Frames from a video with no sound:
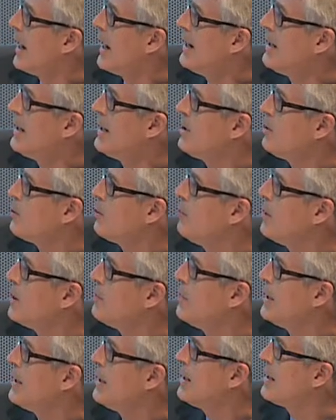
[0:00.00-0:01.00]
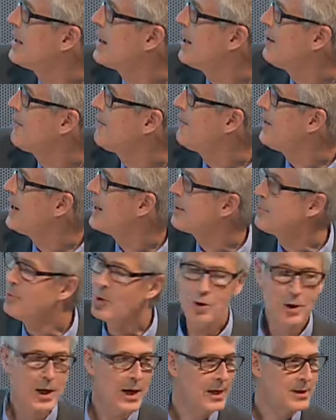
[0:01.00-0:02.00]
any human being can find
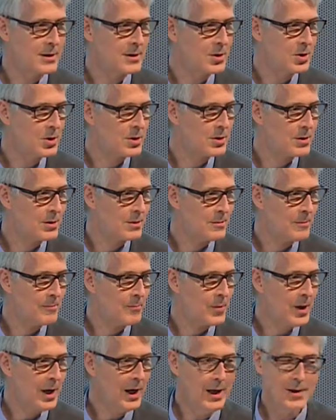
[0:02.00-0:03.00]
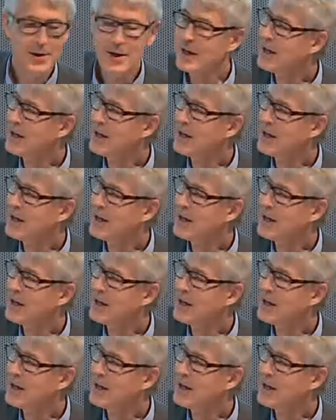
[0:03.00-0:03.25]
more cancers. And the